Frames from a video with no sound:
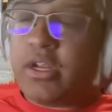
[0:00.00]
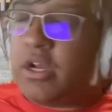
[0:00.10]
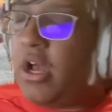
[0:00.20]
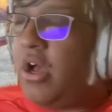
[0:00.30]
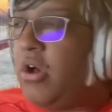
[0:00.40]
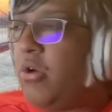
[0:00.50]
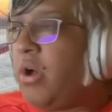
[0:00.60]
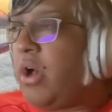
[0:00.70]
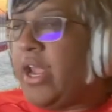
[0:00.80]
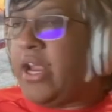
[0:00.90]

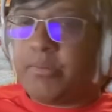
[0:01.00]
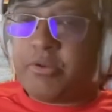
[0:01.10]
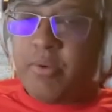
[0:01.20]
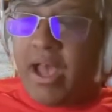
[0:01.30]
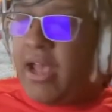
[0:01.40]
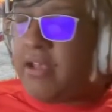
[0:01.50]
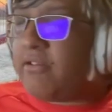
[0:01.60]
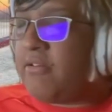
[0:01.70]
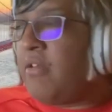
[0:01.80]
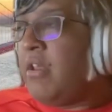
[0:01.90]
AWS,
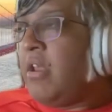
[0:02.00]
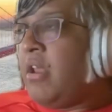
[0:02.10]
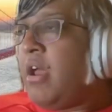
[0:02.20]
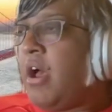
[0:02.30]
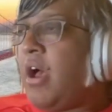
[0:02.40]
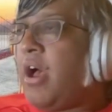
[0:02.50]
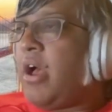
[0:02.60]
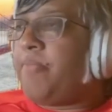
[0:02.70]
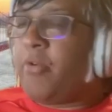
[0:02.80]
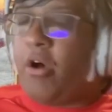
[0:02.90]

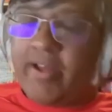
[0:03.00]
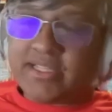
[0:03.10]
all